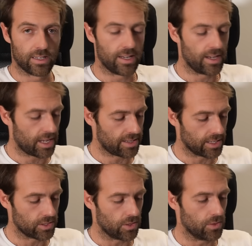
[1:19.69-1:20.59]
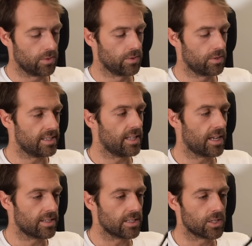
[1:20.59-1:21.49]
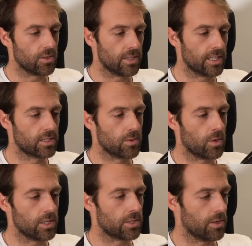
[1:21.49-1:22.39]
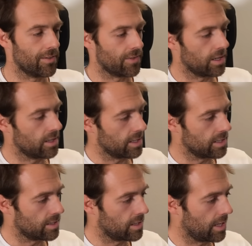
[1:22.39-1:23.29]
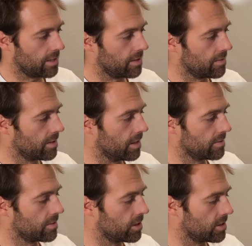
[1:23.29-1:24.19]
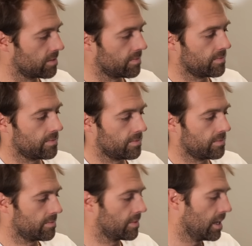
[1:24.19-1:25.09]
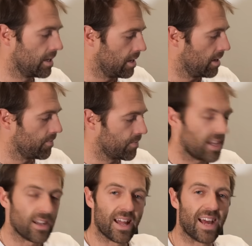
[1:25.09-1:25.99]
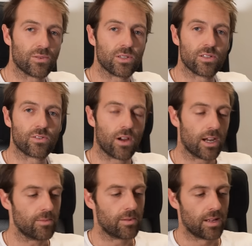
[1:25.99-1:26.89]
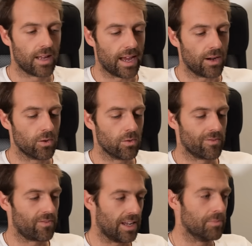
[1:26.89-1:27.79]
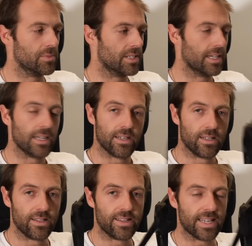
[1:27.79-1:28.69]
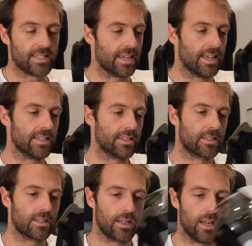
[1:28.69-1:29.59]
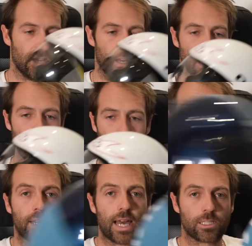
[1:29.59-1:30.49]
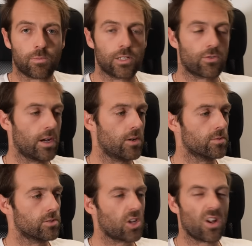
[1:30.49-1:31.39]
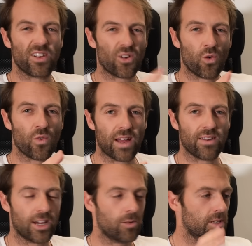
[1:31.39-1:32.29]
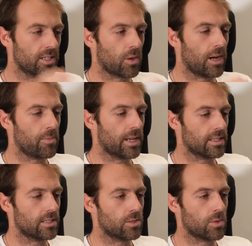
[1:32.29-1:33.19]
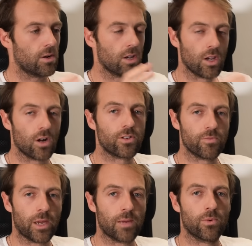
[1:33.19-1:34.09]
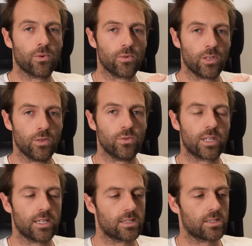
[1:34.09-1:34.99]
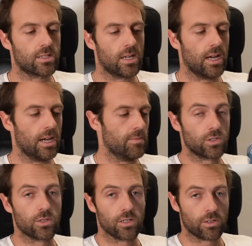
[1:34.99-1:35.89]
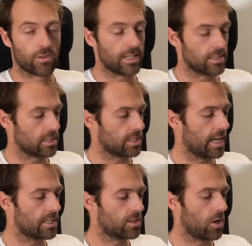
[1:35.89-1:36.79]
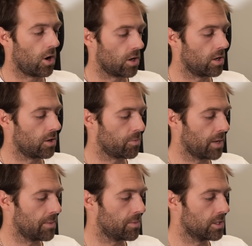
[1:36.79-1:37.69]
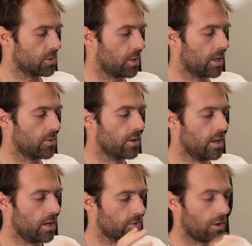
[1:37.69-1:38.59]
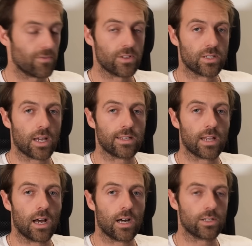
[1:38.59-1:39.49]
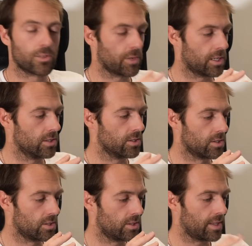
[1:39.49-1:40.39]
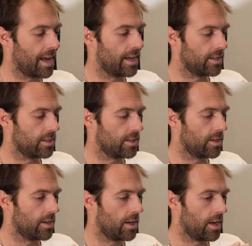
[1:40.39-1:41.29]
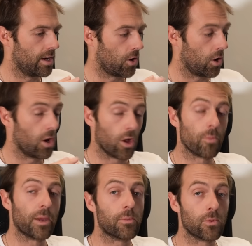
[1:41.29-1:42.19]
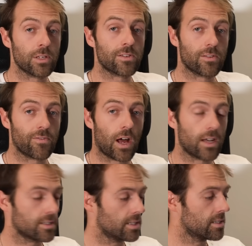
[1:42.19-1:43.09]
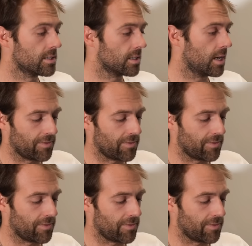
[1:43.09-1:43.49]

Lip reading: Nothing at all. There's nothing to this whatsoever. It's like just, I don't know how to describe how flimsy this is. Next helmet, Casco Mistral, solid all-round helmet. That's why I picked this as well. A lot of people use this. It's been used to great success on a lot of people as well. Gone for the size large because that on a lot of people is the fastest.